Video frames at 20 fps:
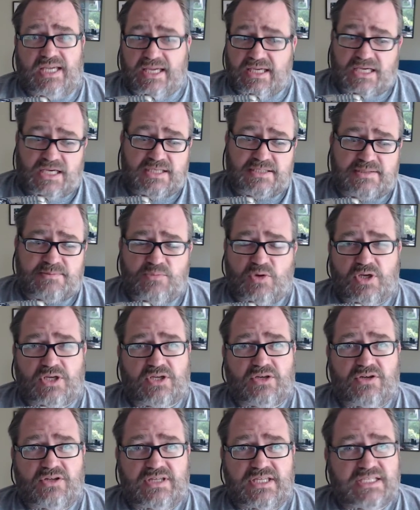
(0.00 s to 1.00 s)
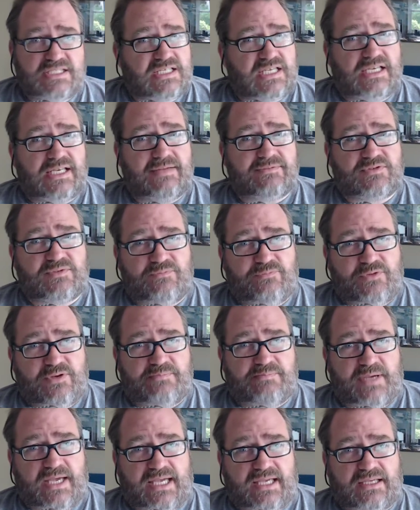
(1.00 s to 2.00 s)
hey guys, I'm working on this, I'd love some
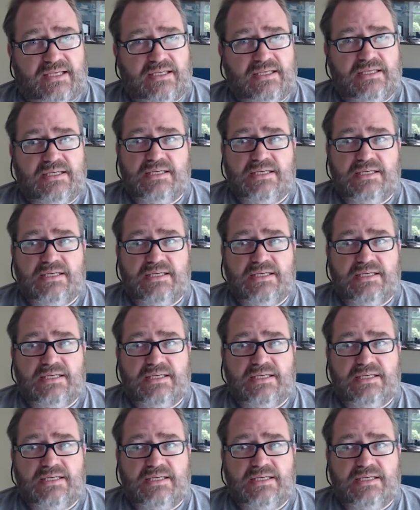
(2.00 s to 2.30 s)
feedback.